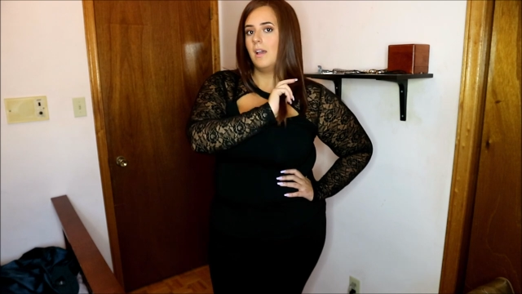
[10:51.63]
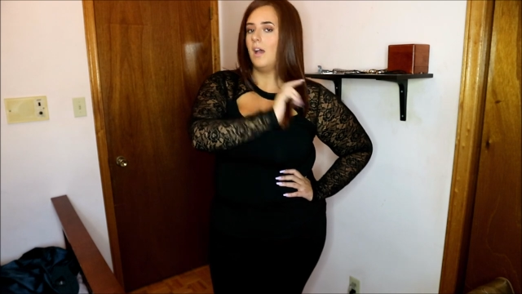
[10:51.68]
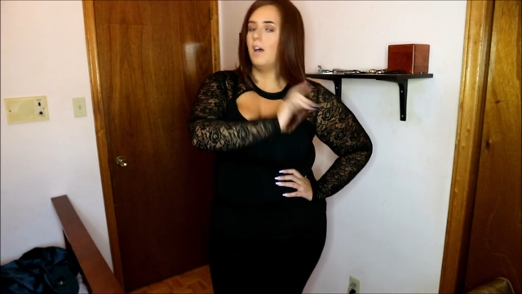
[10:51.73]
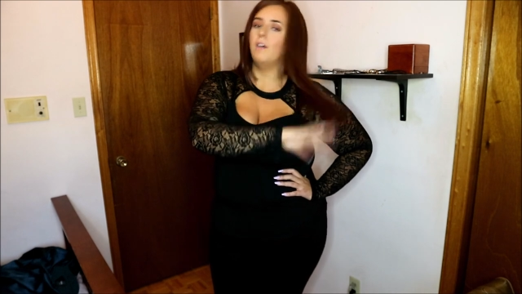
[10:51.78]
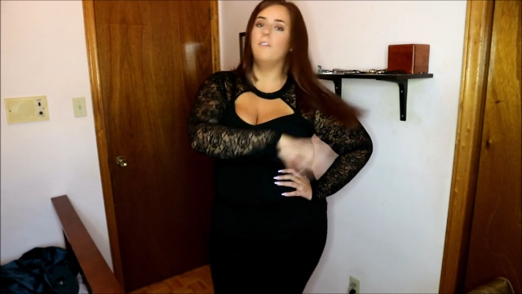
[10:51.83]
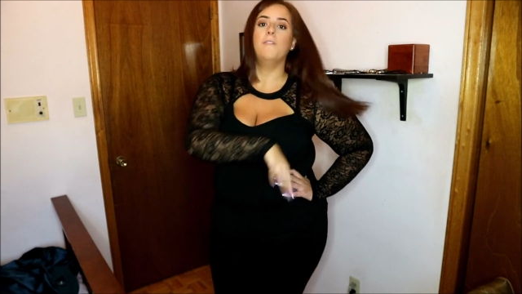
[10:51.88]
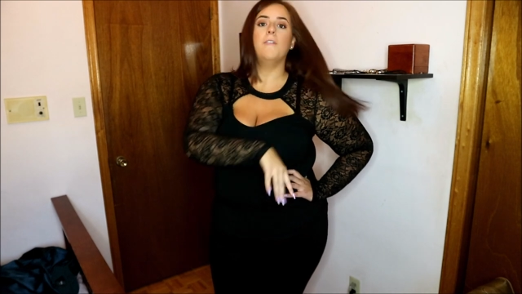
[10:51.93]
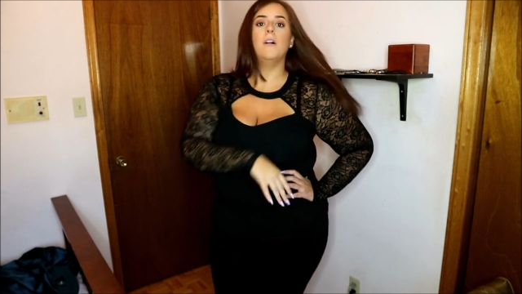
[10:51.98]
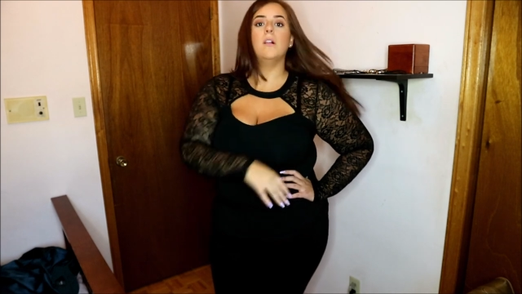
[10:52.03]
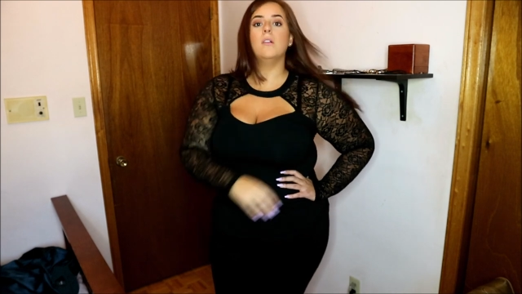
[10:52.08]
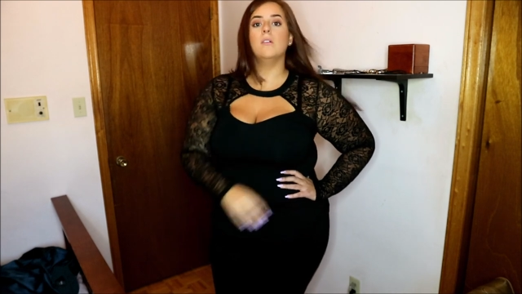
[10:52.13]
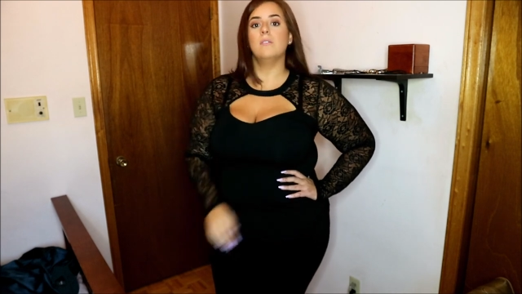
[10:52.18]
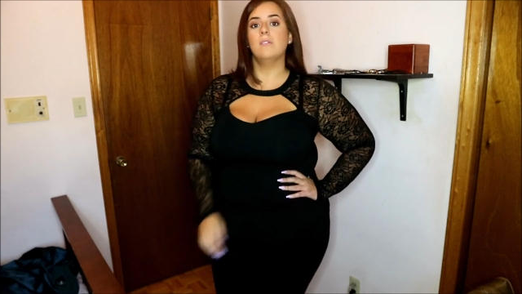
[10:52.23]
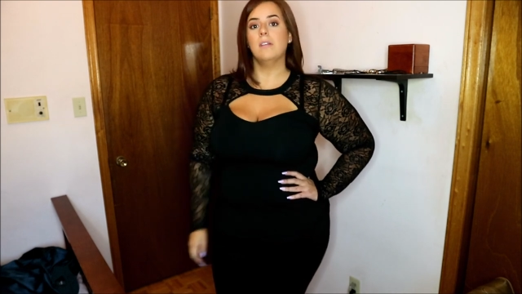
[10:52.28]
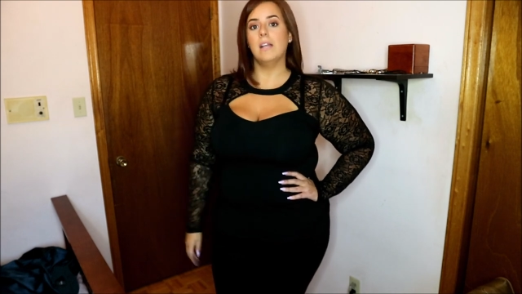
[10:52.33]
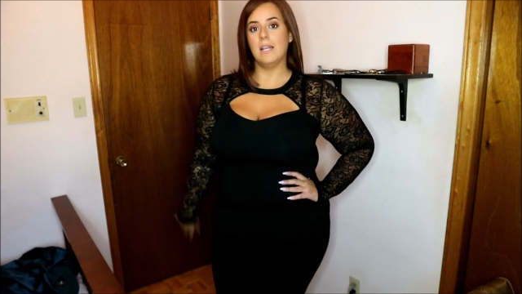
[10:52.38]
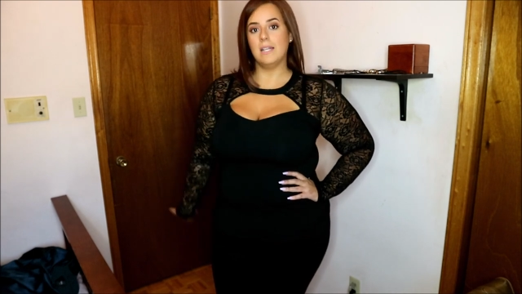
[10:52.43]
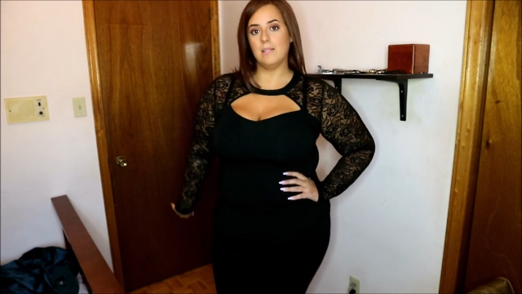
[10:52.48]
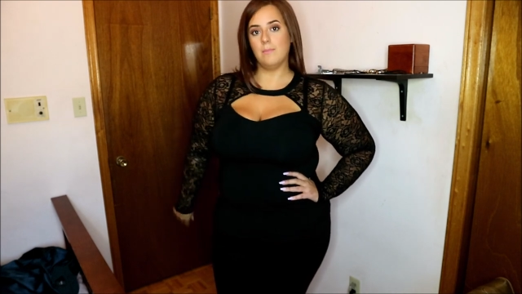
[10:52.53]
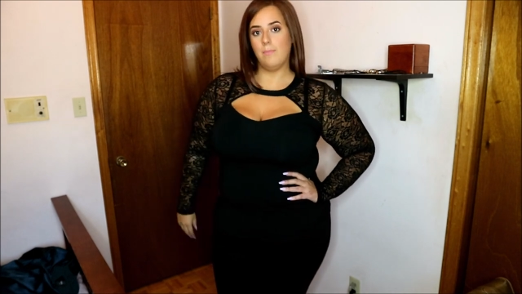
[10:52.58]
I'll follow
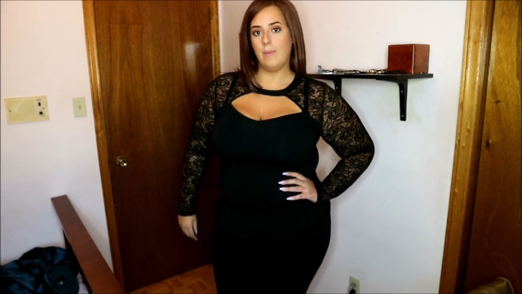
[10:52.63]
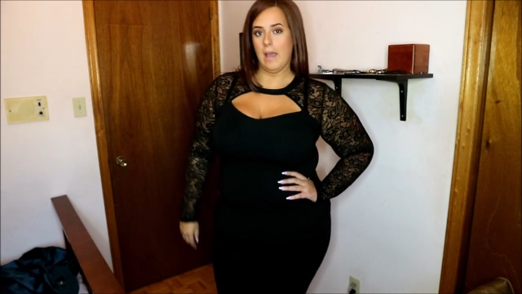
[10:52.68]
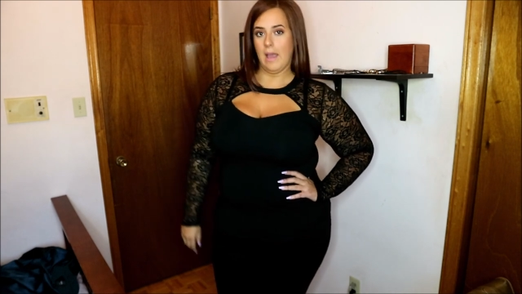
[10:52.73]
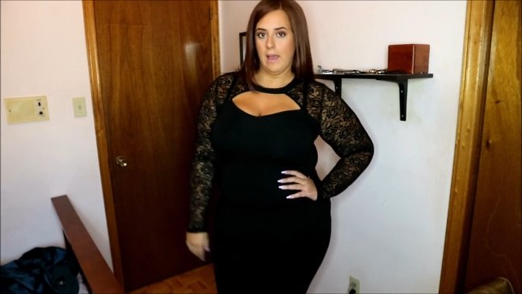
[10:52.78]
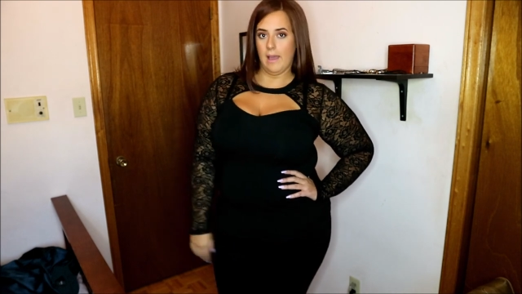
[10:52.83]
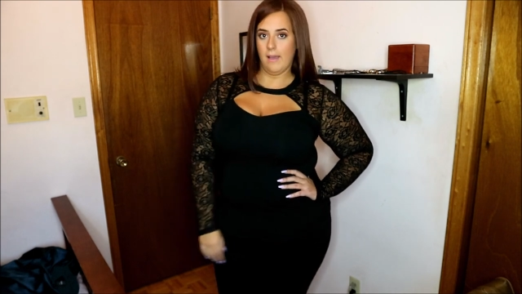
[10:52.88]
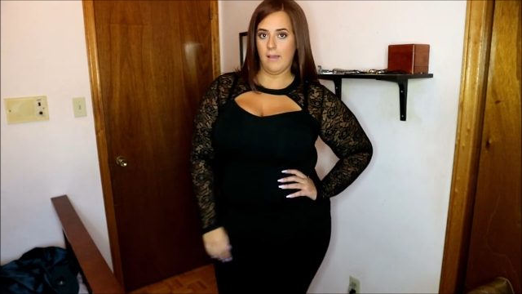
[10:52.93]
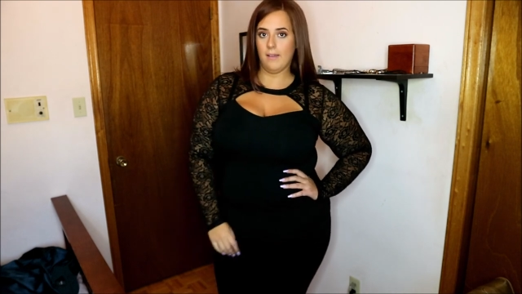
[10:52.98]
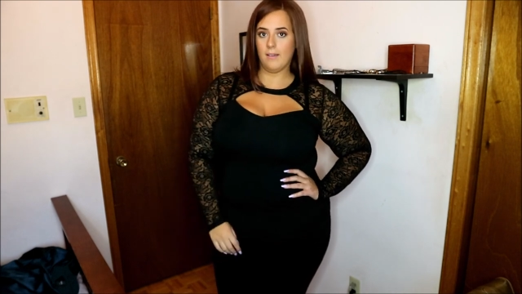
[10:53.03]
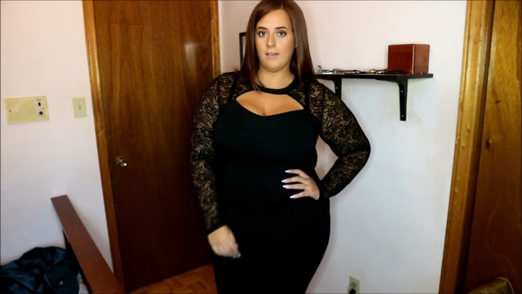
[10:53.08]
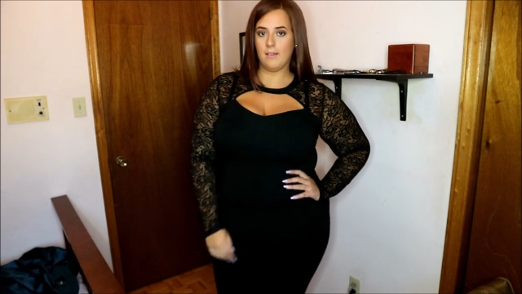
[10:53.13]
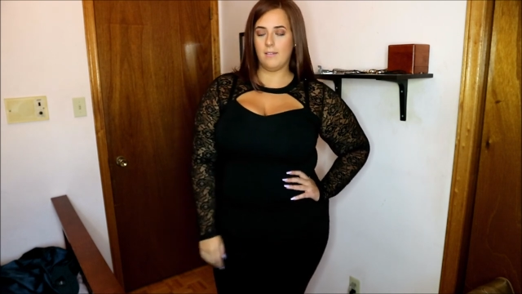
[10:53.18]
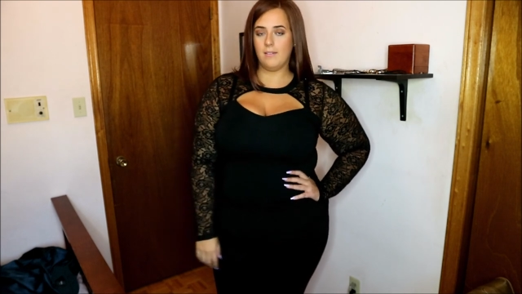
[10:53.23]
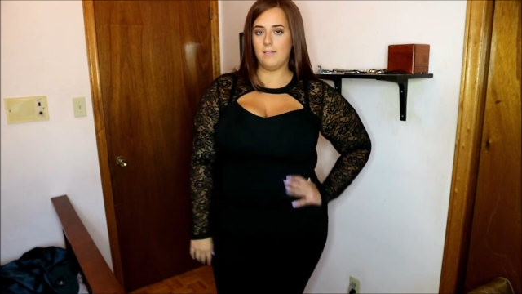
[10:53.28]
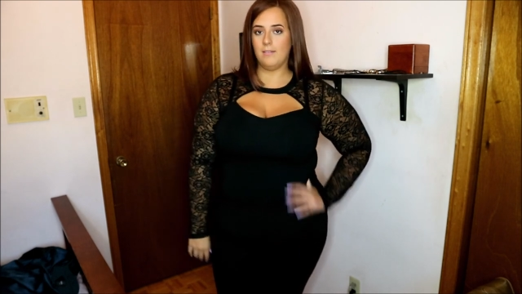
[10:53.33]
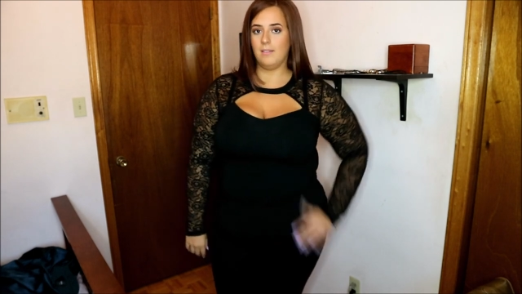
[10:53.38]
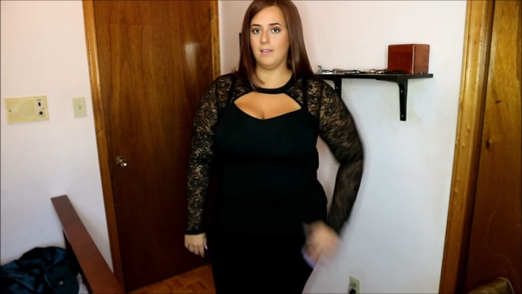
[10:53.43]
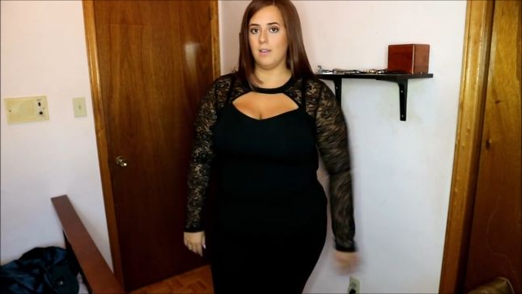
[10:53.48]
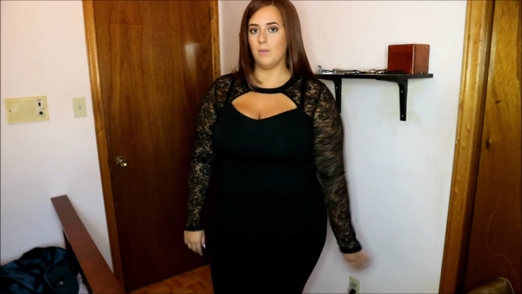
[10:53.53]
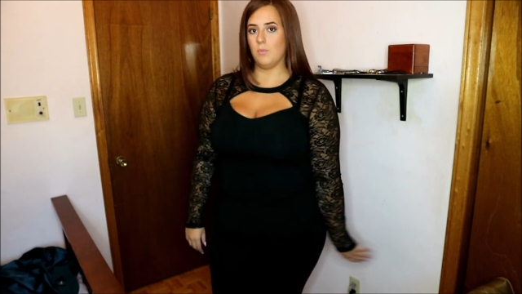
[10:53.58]
you guys back
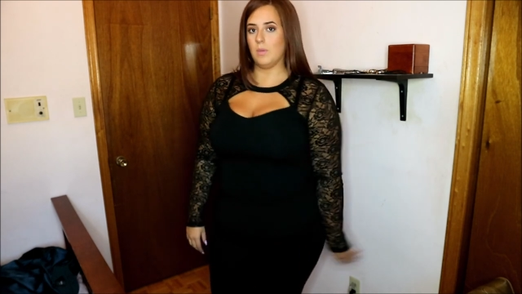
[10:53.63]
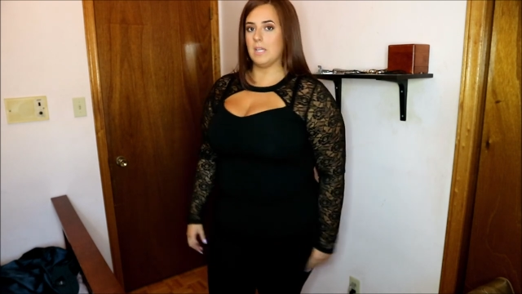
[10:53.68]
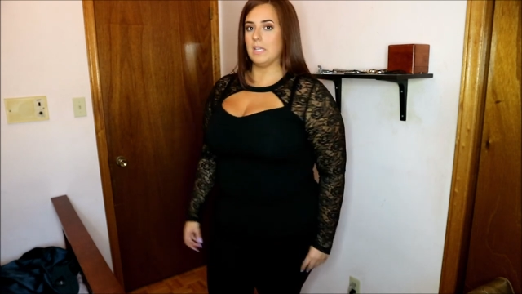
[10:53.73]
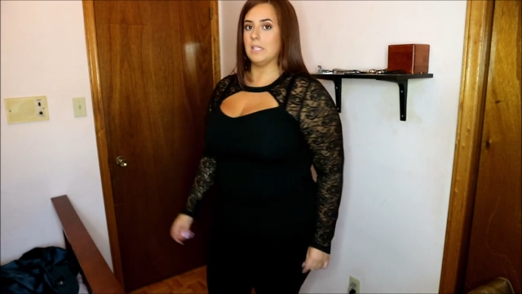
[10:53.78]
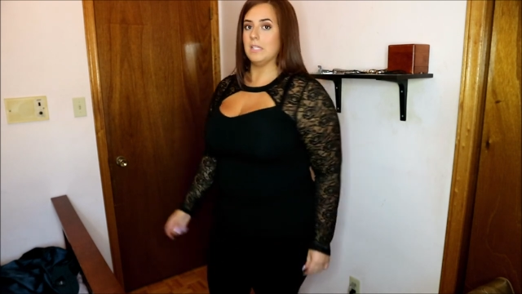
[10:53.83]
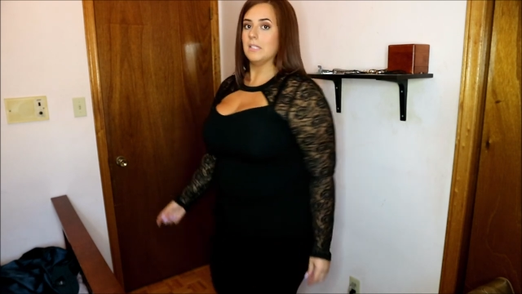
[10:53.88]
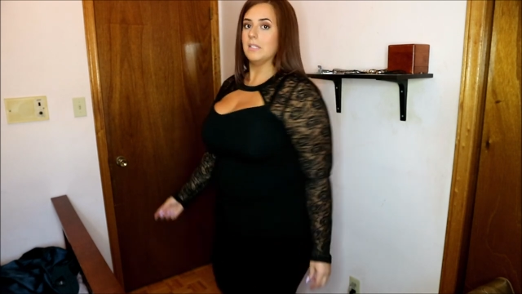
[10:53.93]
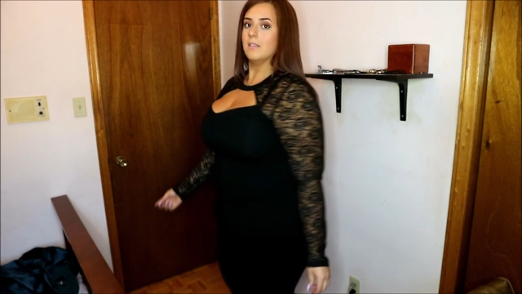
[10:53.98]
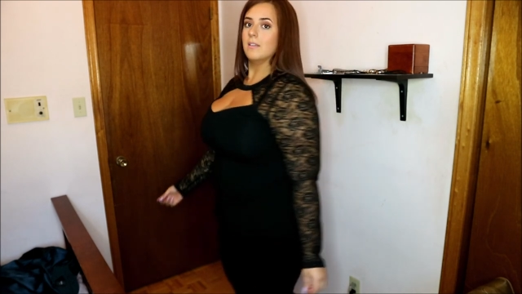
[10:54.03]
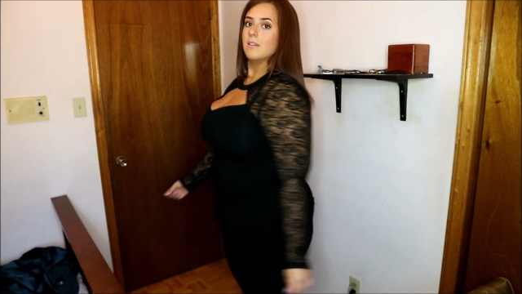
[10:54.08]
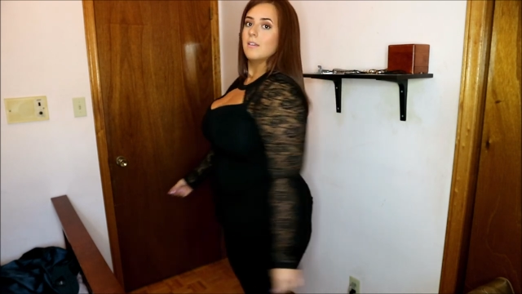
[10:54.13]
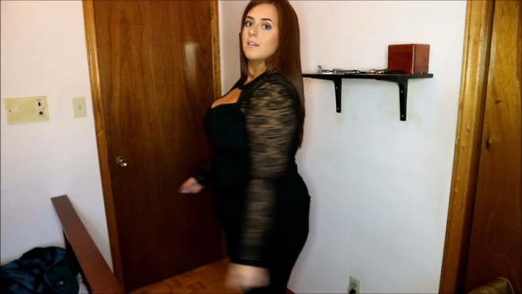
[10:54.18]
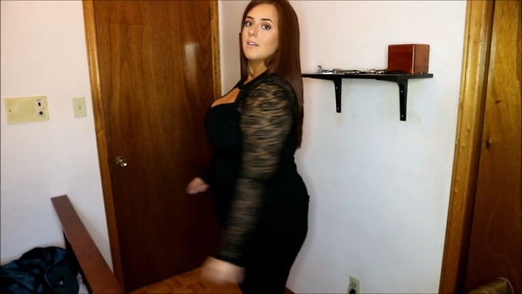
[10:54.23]
and we can